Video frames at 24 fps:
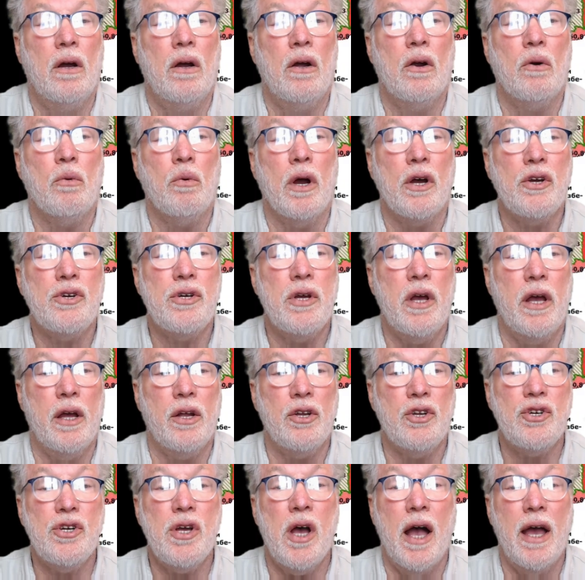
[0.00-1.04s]
Russia
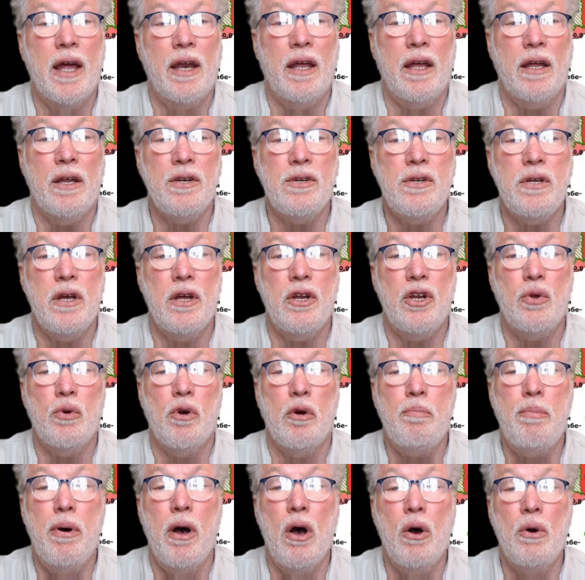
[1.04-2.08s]
and China intend to
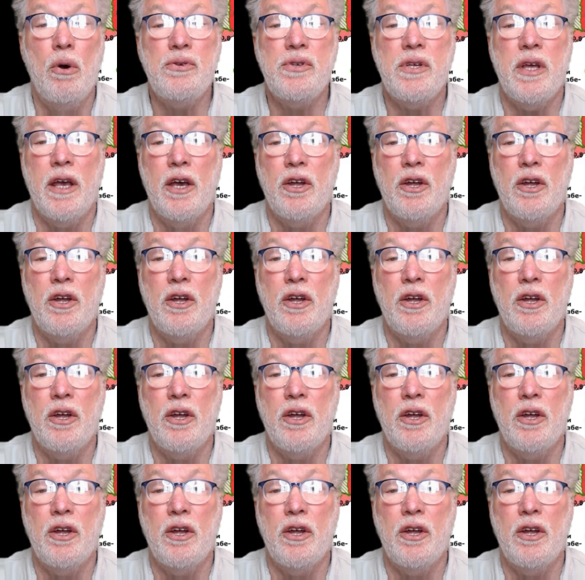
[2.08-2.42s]
oppose the